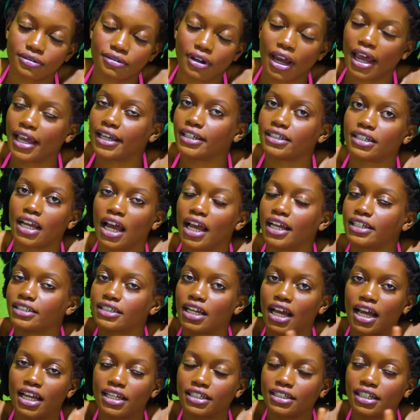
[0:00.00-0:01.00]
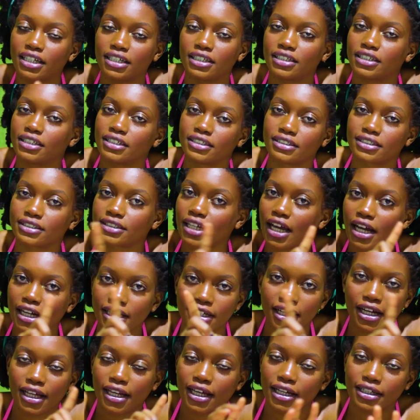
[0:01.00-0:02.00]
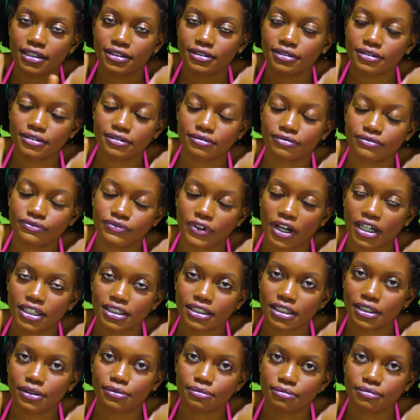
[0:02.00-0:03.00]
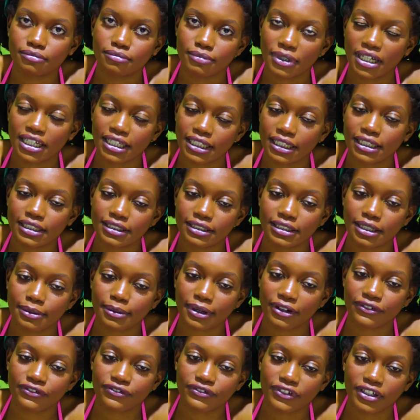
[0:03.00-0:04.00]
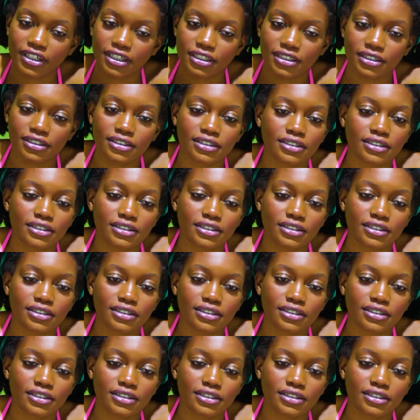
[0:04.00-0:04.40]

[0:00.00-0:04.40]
I Sagala. Fuck them again, they were fake.